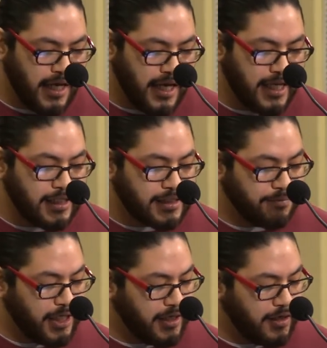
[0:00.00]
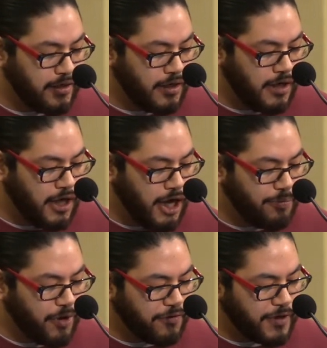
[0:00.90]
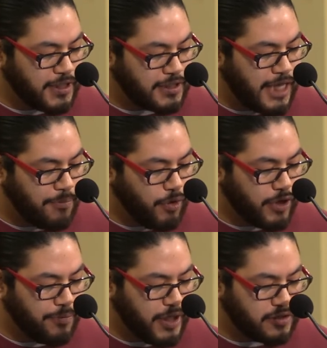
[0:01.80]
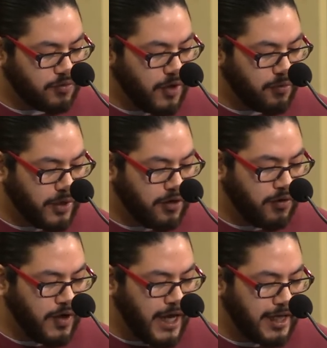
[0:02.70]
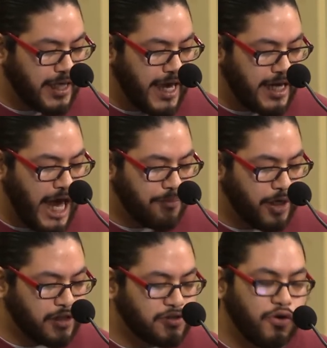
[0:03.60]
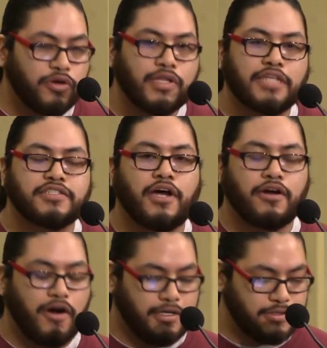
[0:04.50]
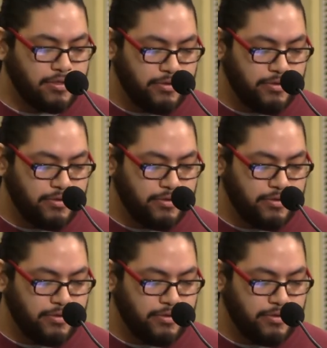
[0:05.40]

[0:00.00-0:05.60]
and intimidated. A perfect example compared to what will and can happen on soil that's not ours.